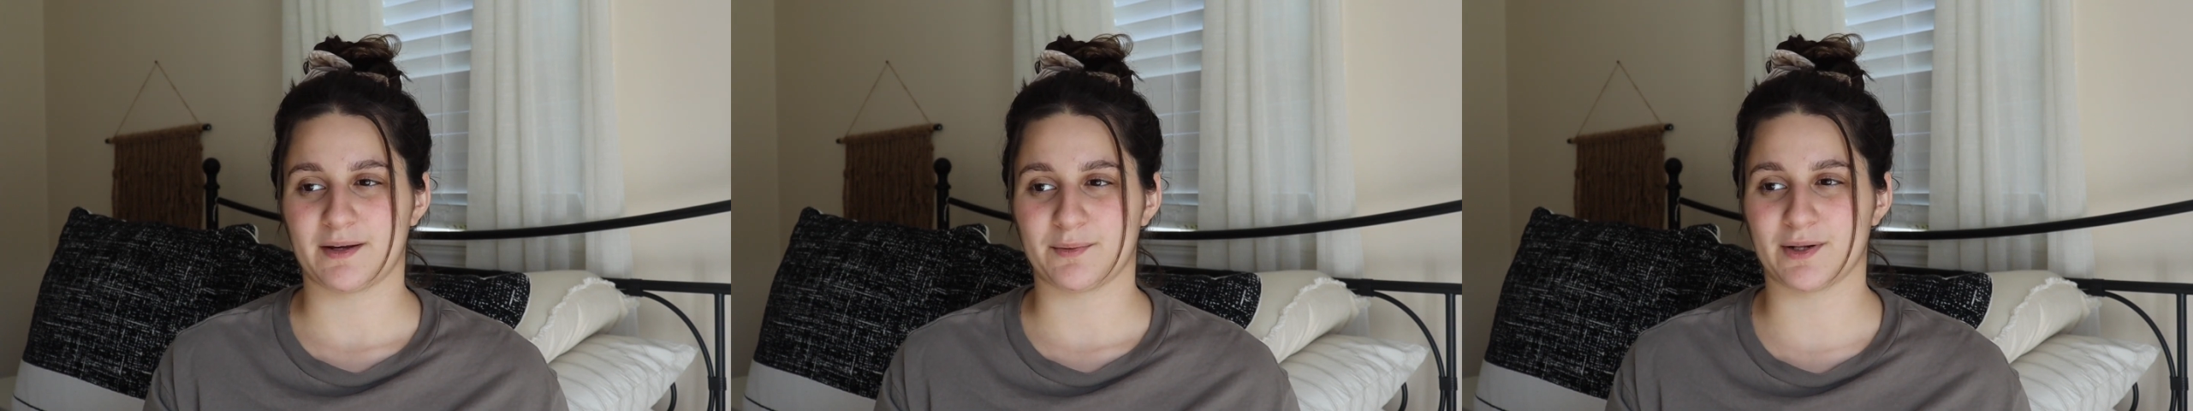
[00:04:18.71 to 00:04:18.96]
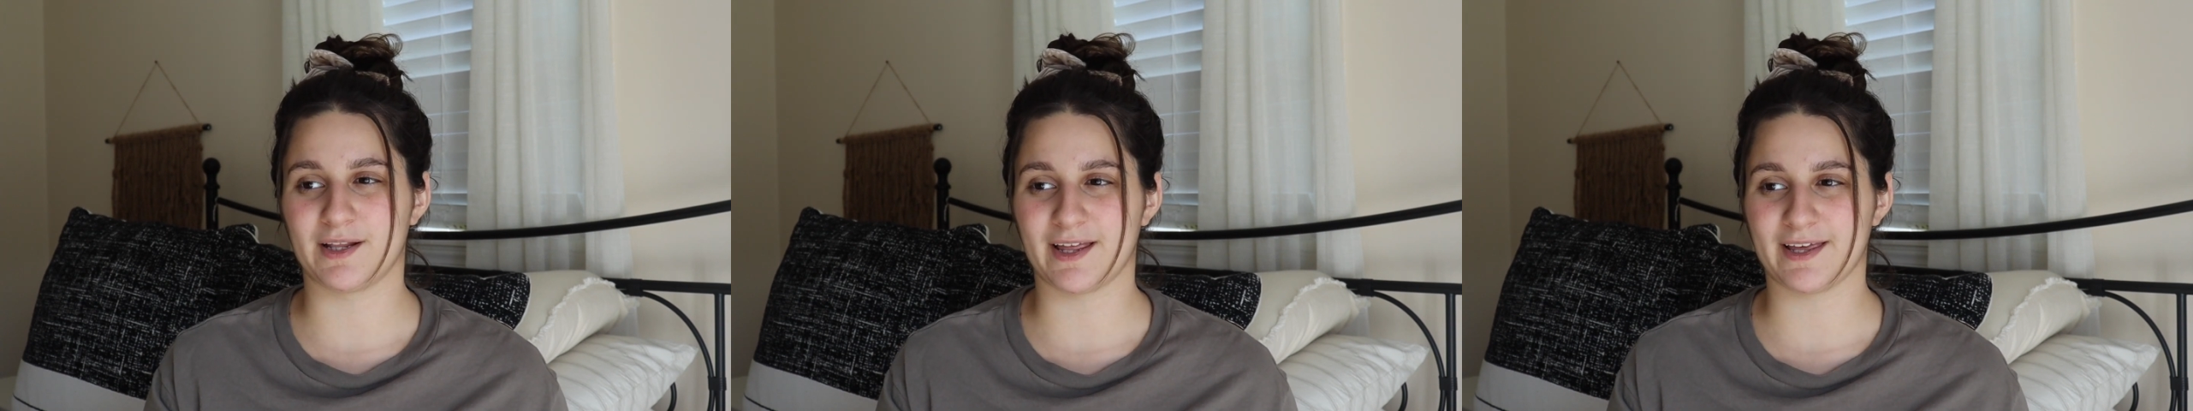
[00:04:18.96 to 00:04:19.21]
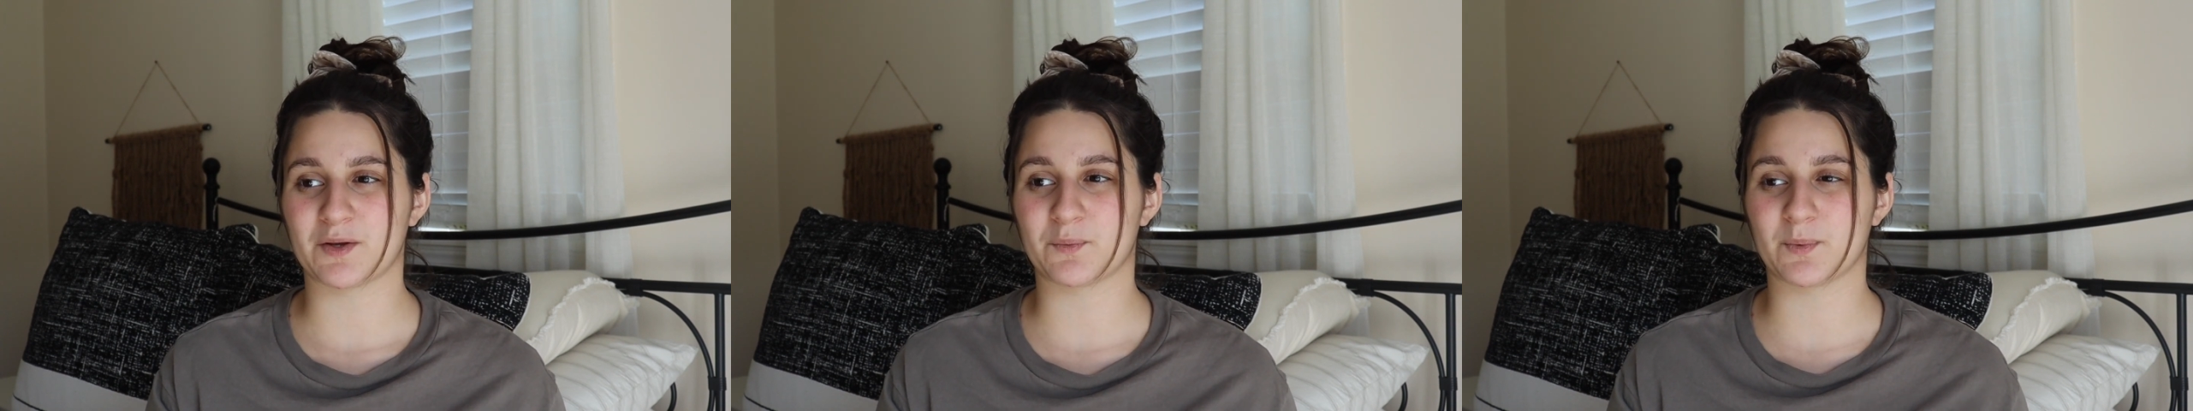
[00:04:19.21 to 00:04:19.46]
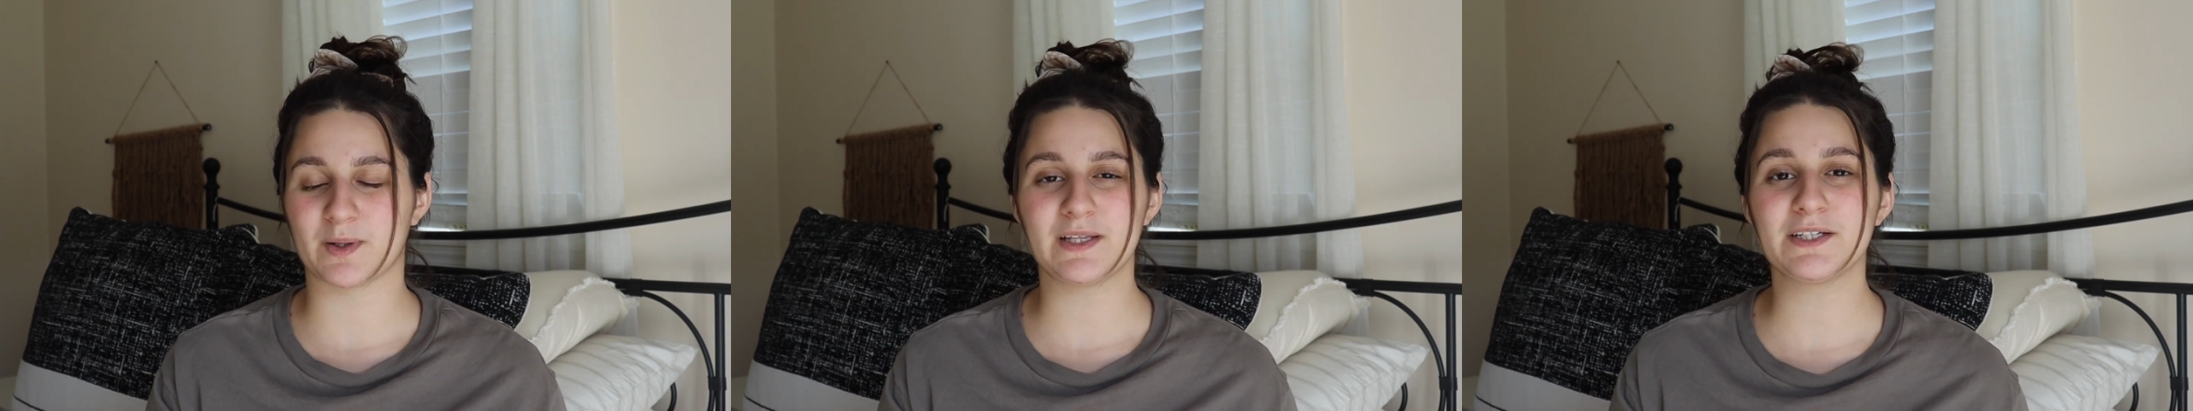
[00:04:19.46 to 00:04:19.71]
They were like
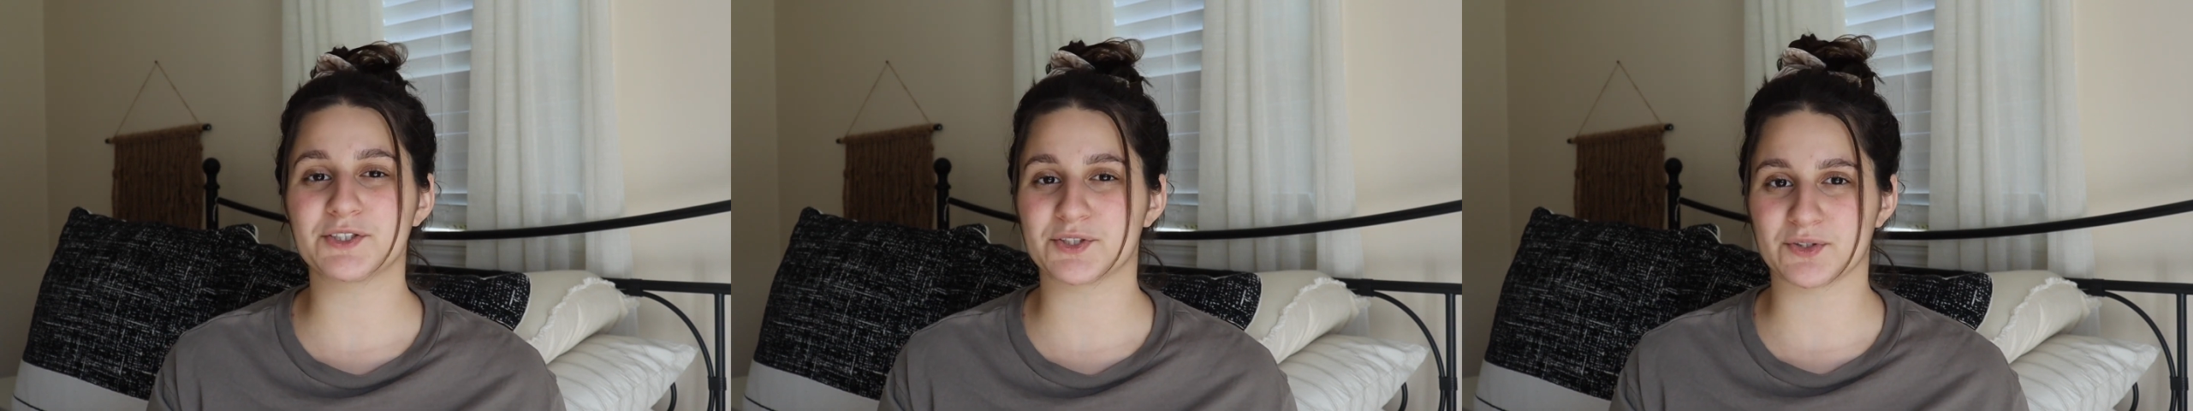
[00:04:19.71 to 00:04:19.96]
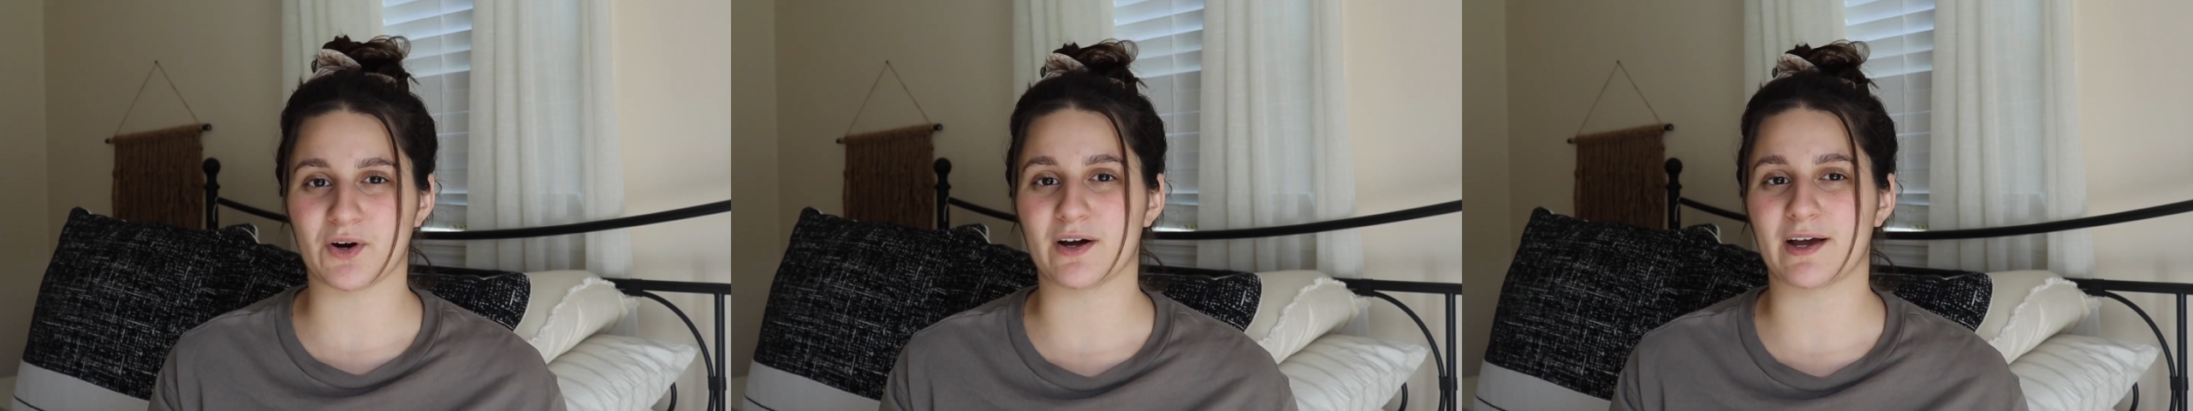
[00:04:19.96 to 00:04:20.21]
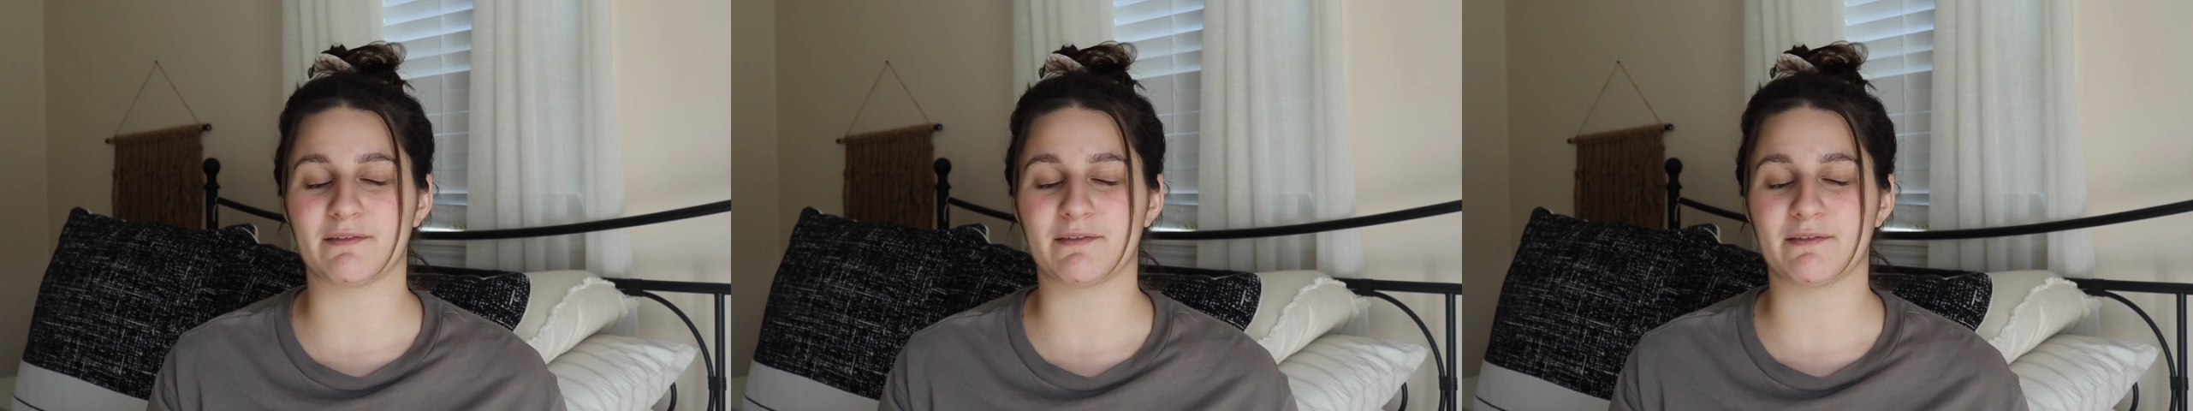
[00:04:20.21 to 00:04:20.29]
really strong.